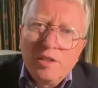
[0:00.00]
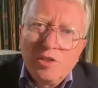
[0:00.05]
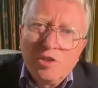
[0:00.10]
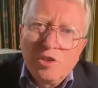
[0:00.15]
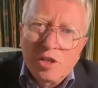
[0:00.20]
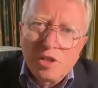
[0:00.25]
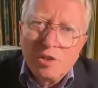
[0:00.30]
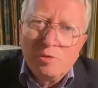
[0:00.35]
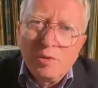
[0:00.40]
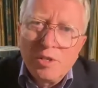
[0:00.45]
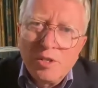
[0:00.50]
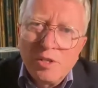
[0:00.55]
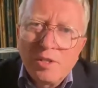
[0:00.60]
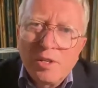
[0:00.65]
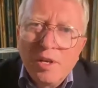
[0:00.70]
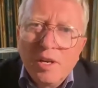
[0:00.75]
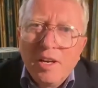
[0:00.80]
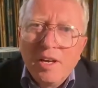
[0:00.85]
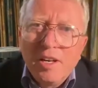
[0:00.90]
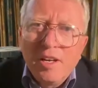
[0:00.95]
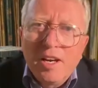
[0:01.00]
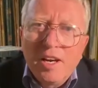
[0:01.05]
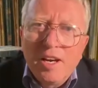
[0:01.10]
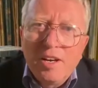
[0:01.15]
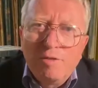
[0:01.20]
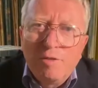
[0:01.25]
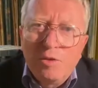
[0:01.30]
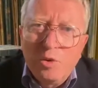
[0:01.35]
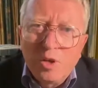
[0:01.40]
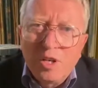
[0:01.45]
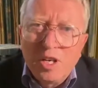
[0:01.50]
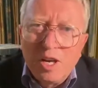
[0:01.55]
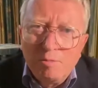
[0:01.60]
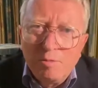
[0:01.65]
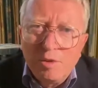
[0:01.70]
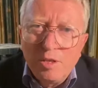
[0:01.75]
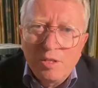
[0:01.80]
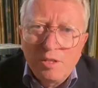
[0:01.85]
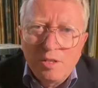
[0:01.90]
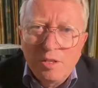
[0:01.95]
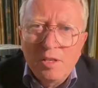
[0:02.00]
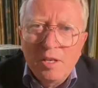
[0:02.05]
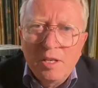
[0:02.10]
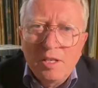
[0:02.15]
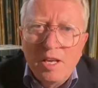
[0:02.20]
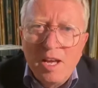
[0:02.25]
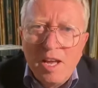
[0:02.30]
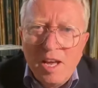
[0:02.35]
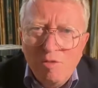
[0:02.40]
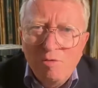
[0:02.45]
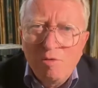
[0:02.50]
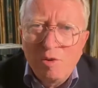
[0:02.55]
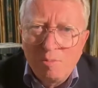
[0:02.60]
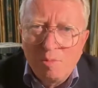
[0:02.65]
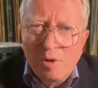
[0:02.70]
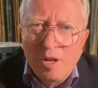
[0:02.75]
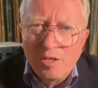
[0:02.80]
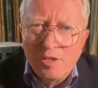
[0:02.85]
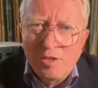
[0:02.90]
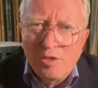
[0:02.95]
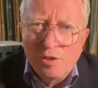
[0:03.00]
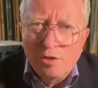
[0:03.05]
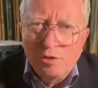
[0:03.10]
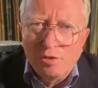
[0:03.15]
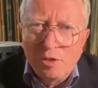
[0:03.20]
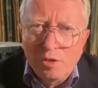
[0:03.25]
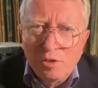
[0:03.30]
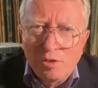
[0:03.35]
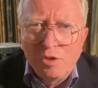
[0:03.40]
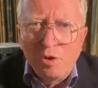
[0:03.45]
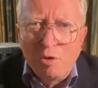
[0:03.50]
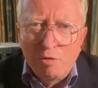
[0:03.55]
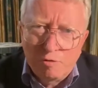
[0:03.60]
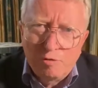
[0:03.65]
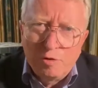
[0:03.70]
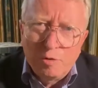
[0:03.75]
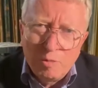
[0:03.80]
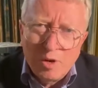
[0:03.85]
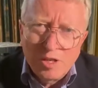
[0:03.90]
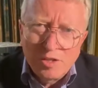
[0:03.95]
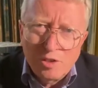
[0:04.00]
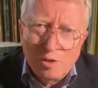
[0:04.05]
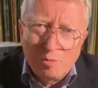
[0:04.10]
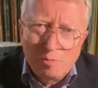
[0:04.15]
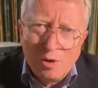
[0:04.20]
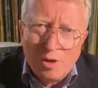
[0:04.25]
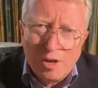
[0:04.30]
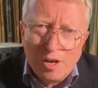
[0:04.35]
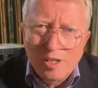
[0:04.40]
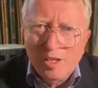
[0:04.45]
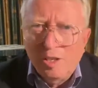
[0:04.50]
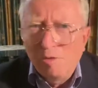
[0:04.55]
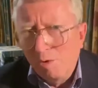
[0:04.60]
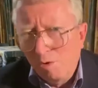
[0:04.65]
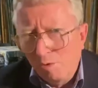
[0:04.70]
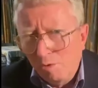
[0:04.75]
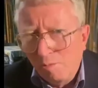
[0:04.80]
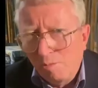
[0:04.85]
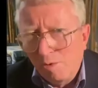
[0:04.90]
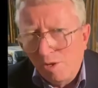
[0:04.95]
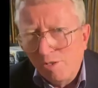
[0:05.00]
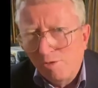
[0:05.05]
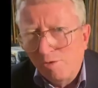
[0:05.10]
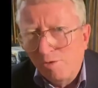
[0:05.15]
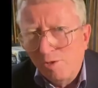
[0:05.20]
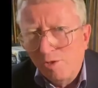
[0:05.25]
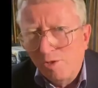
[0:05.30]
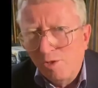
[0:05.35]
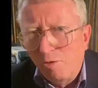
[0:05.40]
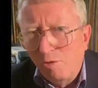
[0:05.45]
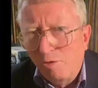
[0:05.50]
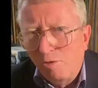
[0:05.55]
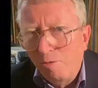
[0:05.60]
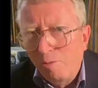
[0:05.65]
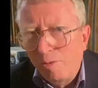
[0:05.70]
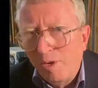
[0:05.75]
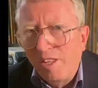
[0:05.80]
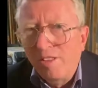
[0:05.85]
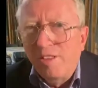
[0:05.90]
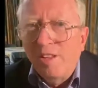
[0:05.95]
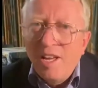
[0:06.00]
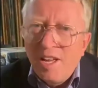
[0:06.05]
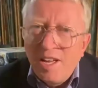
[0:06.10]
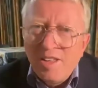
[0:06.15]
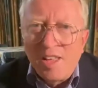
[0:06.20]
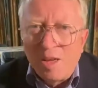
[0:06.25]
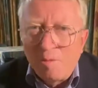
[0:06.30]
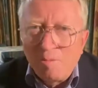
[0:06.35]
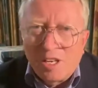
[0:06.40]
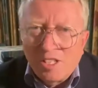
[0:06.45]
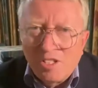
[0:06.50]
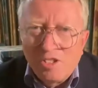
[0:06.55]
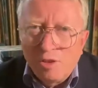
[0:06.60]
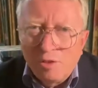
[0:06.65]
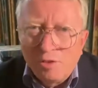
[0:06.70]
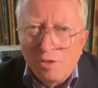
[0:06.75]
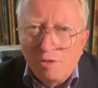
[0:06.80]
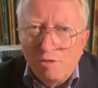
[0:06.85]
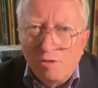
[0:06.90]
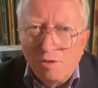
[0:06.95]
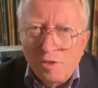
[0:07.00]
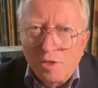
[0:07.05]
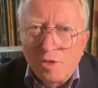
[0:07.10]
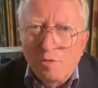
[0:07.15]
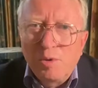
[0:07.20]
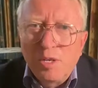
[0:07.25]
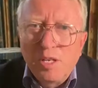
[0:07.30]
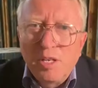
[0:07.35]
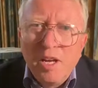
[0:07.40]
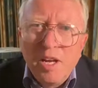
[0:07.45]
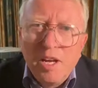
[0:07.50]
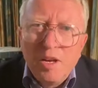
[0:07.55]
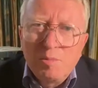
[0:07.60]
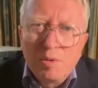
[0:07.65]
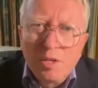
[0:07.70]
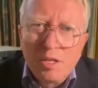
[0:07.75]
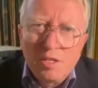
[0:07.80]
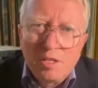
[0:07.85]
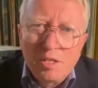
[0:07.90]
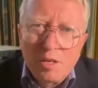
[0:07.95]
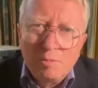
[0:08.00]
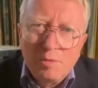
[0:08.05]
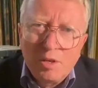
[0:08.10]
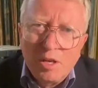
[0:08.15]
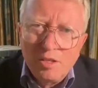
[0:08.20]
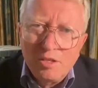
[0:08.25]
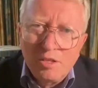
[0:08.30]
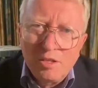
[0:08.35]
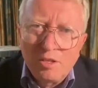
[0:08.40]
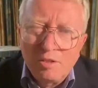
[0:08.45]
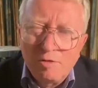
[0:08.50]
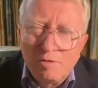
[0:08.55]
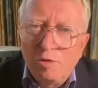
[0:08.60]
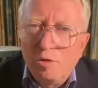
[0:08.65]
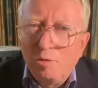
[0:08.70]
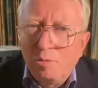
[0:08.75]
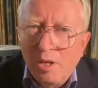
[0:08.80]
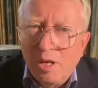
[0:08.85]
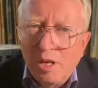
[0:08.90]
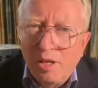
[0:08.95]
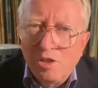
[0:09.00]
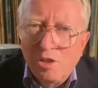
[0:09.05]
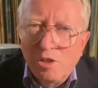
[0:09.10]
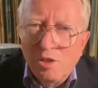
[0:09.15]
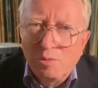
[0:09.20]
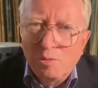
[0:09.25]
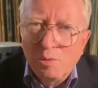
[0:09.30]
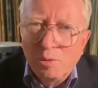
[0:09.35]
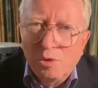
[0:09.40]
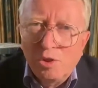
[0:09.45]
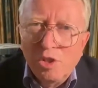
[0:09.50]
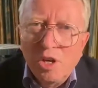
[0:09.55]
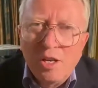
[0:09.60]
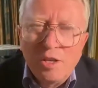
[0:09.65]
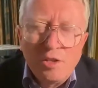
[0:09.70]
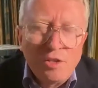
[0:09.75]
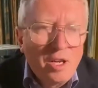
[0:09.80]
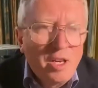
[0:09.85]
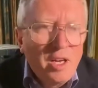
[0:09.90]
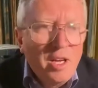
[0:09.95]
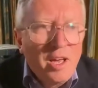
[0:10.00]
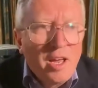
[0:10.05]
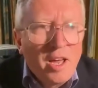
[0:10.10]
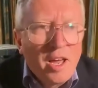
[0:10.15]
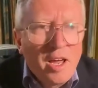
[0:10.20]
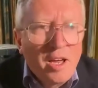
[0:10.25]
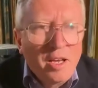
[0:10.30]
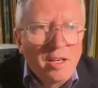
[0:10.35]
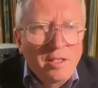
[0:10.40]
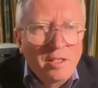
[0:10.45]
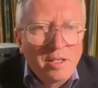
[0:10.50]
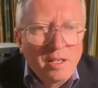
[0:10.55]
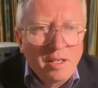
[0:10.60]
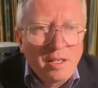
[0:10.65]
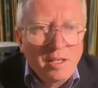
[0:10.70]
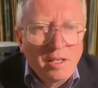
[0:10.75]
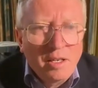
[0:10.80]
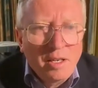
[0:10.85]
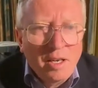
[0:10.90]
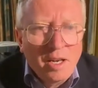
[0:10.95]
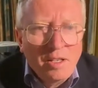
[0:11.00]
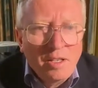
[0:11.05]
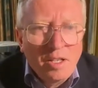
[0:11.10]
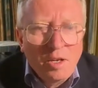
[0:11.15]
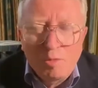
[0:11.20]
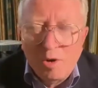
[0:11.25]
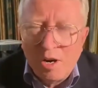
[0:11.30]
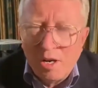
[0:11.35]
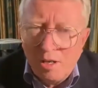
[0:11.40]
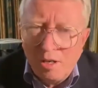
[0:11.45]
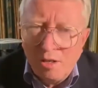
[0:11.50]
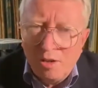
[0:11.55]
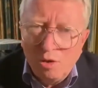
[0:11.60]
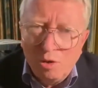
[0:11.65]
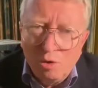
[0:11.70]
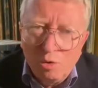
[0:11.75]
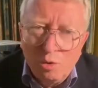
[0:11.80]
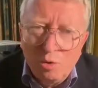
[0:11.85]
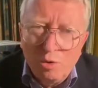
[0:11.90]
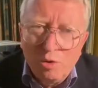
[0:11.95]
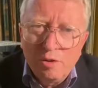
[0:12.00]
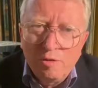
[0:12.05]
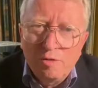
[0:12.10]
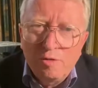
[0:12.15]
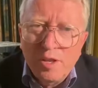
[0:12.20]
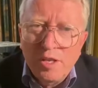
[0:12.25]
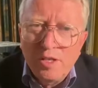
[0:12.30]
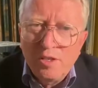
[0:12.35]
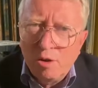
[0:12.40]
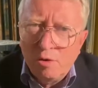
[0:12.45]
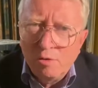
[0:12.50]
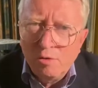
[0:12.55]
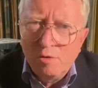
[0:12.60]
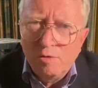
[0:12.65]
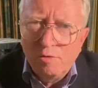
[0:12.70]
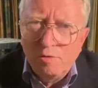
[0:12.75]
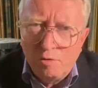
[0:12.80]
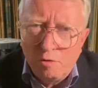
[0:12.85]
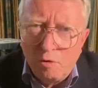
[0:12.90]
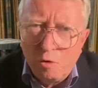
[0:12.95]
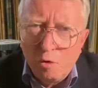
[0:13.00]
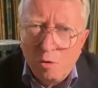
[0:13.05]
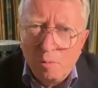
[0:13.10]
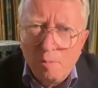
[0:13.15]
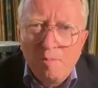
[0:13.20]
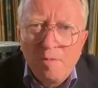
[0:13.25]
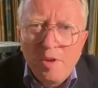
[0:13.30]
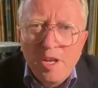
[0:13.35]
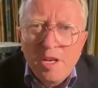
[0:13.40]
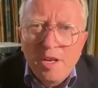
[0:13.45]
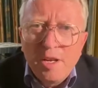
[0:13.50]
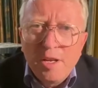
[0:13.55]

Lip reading: judgments for companies so they can replace things. You know, salt from one supplier can be replaced with salt from another. That makes no difference, but in some cases the formulations will change, and they're breaking the law if they don't inform